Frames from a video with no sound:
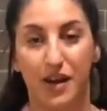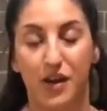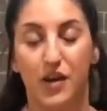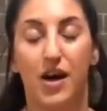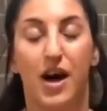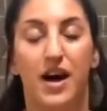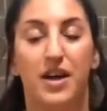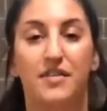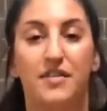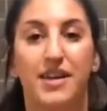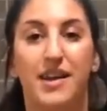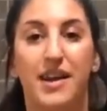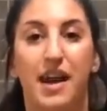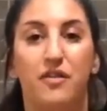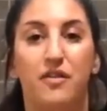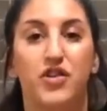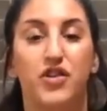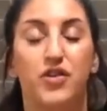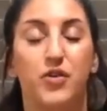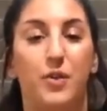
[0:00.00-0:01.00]
You kind of just
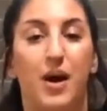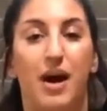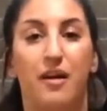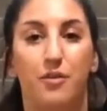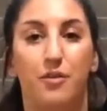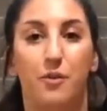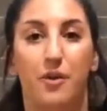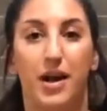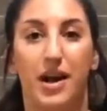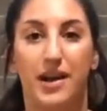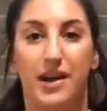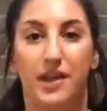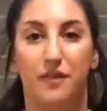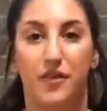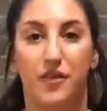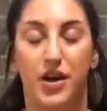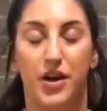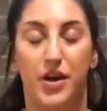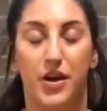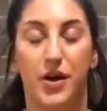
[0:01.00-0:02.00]
have to do whatever works
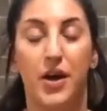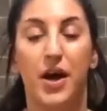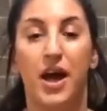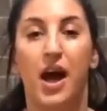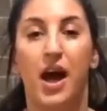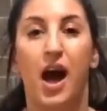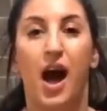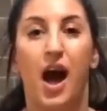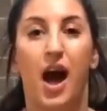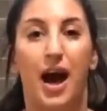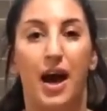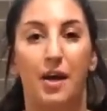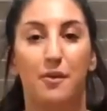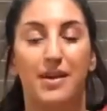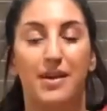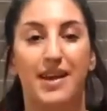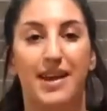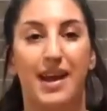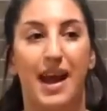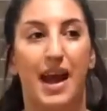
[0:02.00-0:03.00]
for you. I
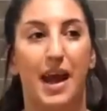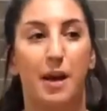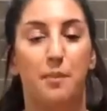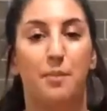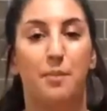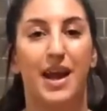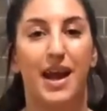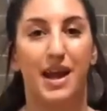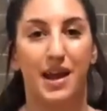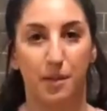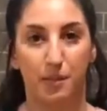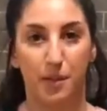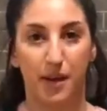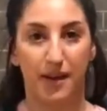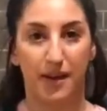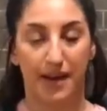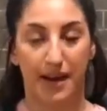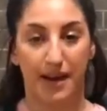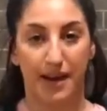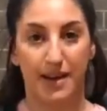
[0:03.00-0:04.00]
would say play the
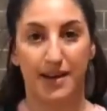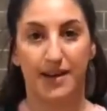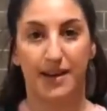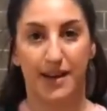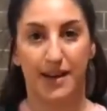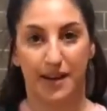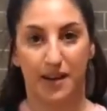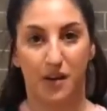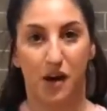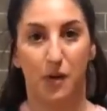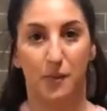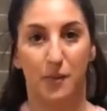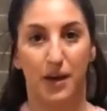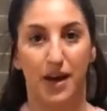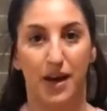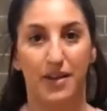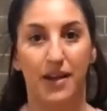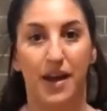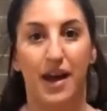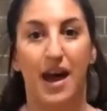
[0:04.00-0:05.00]
music to start
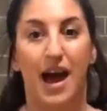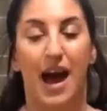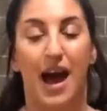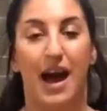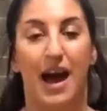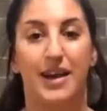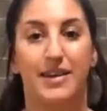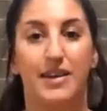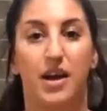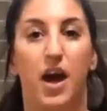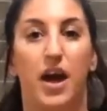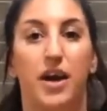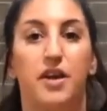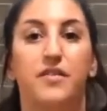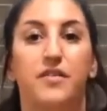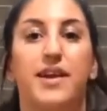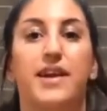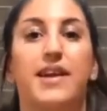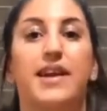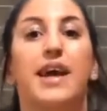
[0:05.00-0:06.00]
with and kind
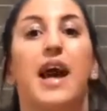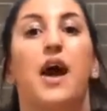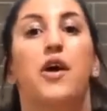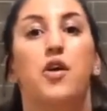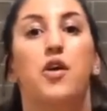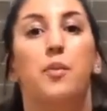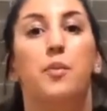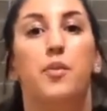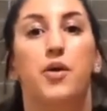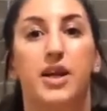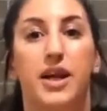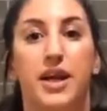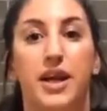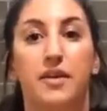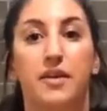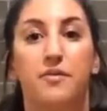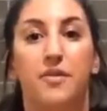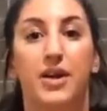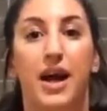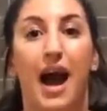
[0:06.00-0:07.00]
of just see how your
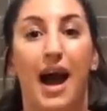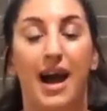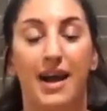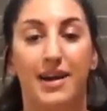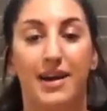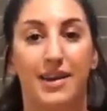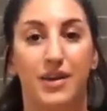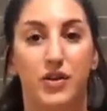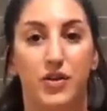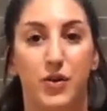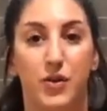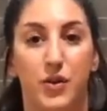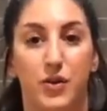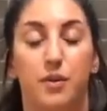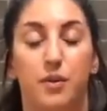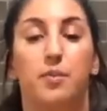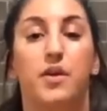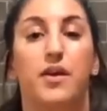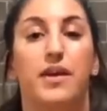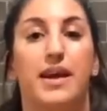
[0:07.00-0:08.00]
body reacts to
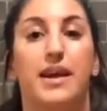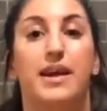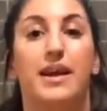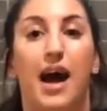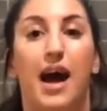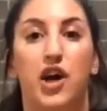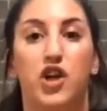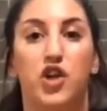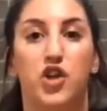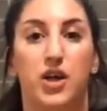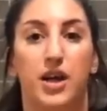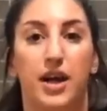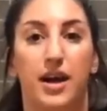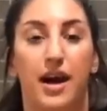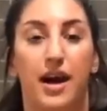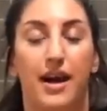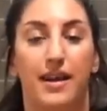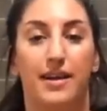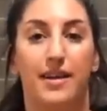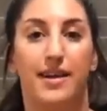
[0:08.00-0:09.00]
the music naturally
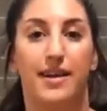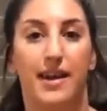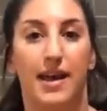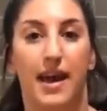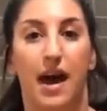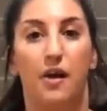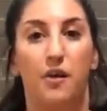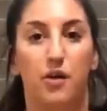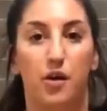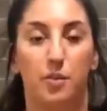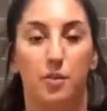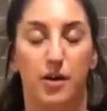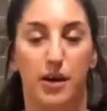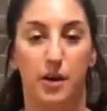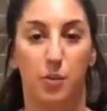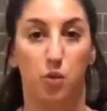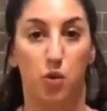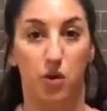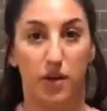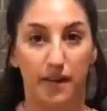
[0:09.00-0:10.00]
and see how your body
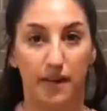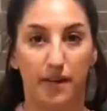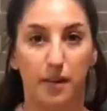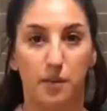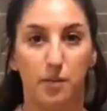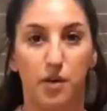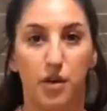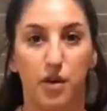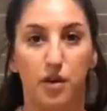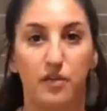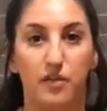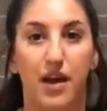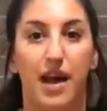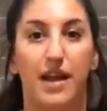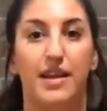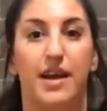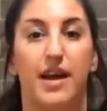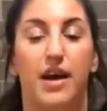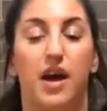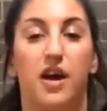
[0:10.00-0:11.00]
wants to move,
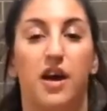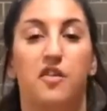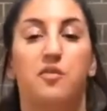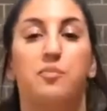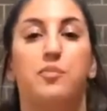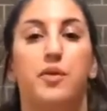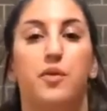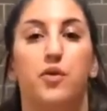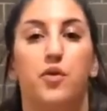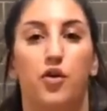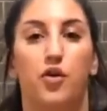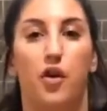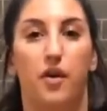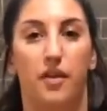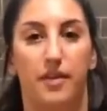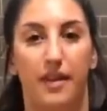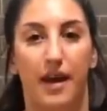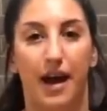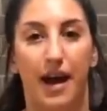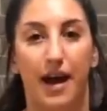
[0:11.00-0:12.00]
and then kind of build
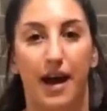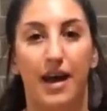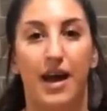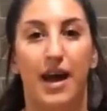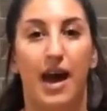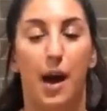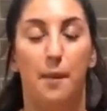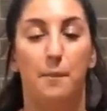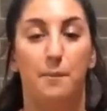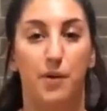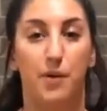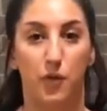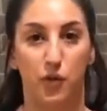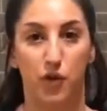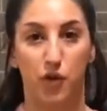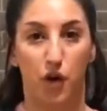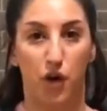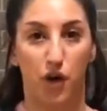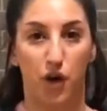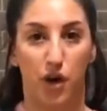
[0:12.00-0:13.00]
on that and
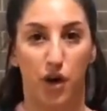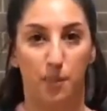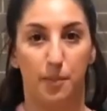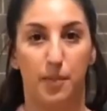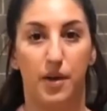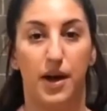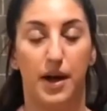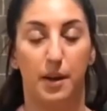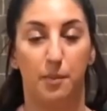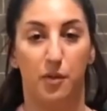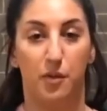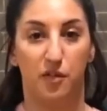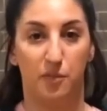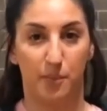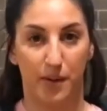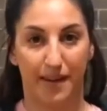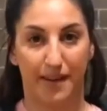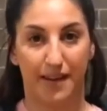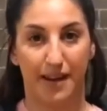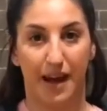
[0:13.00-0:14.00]
build on putting
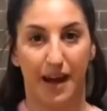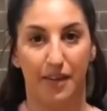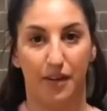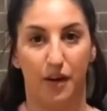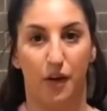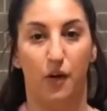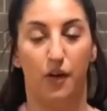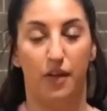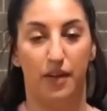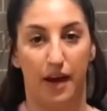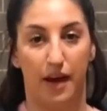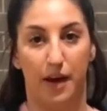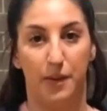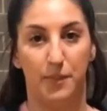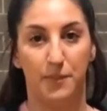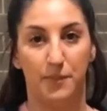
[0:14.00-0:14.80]
movements together on that.